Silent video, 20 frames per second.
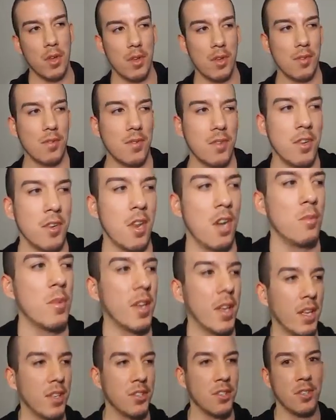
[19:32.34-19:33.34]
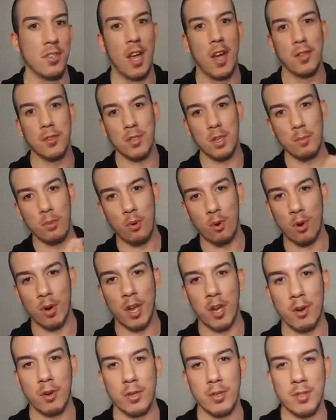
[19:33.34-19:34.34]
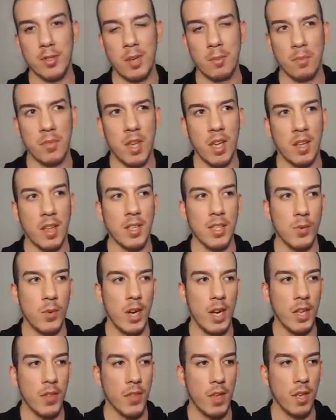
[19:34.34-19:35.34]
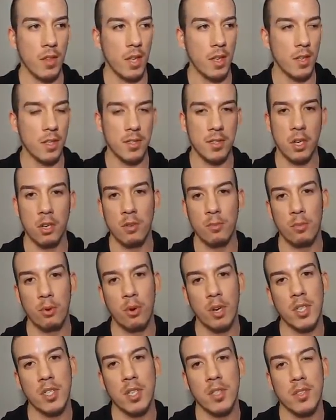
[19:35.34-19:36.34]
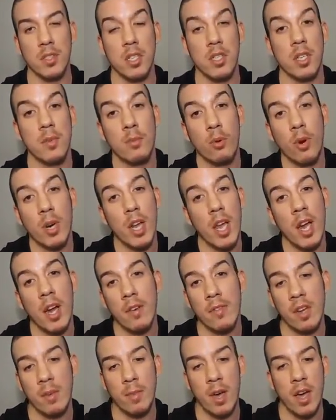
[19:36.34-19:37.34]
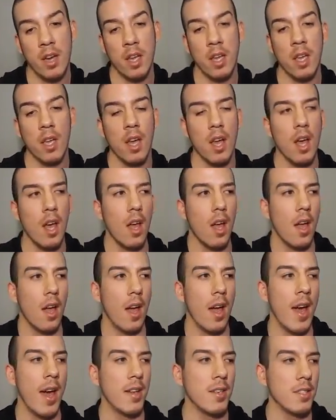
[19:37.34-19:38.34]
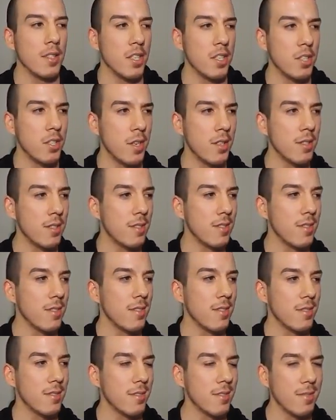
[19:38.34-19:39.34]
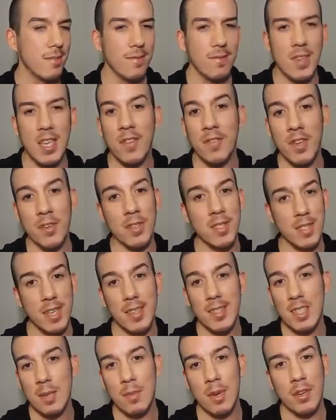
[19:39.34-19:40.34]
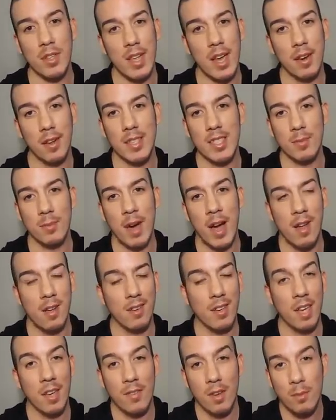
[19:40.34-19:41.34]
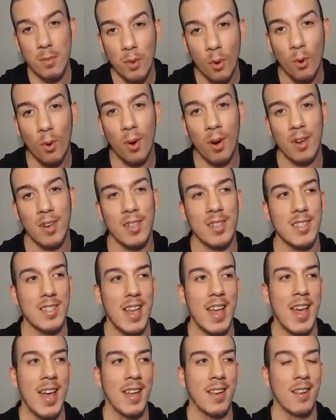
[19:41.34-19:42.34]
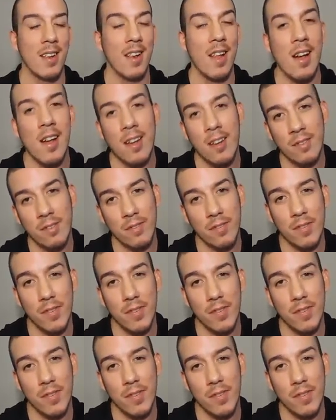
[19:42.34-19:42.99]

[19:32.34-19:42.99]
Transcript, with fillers: you know because they're not supported or something that's why i think that it's so important to support everybody and to just if you see somebody without a smile give them yours and love